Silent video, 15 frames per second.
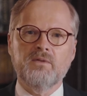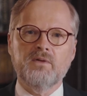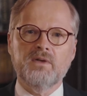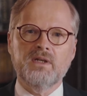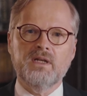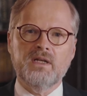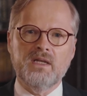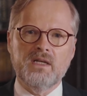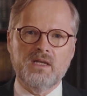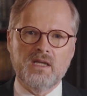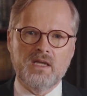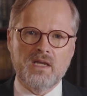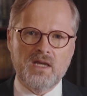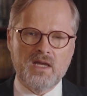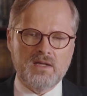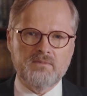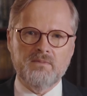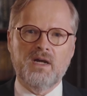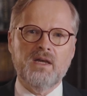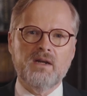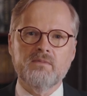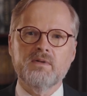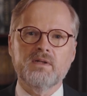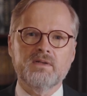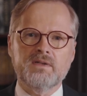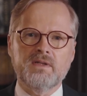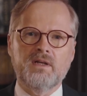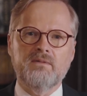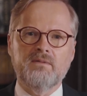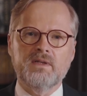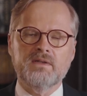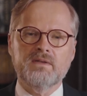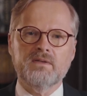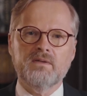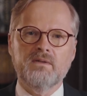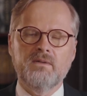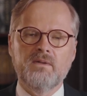for their admirable service.